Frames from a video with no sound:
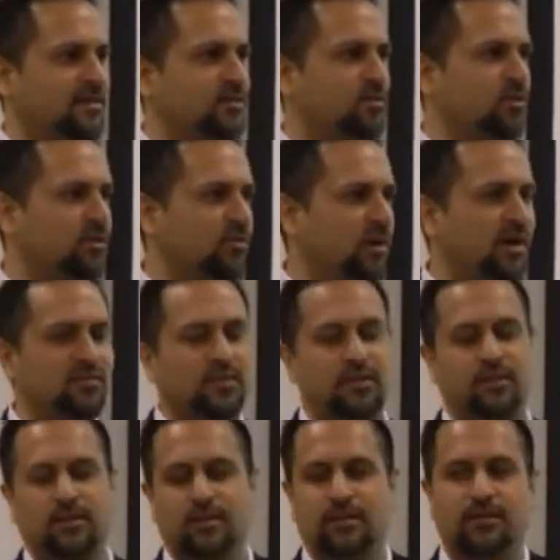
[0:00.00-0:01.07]
Told the wife that
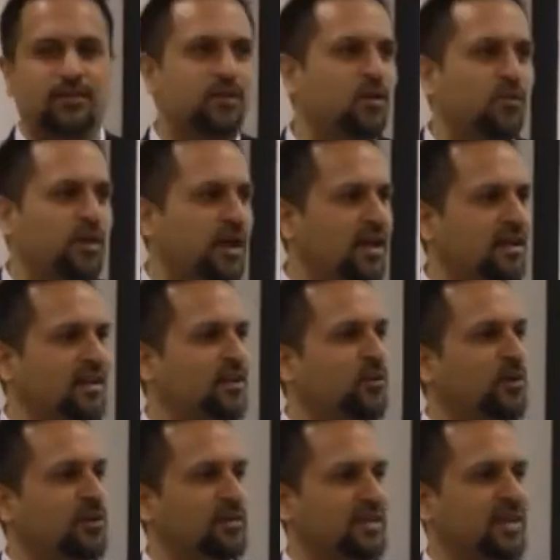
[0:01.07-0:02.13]
no one had any
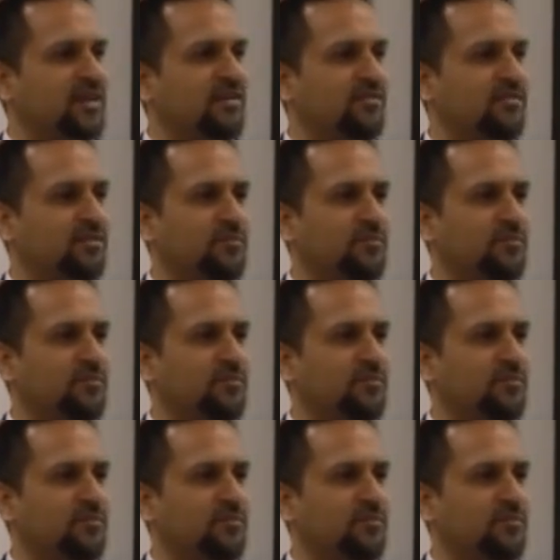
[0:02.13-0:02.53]
oil to give.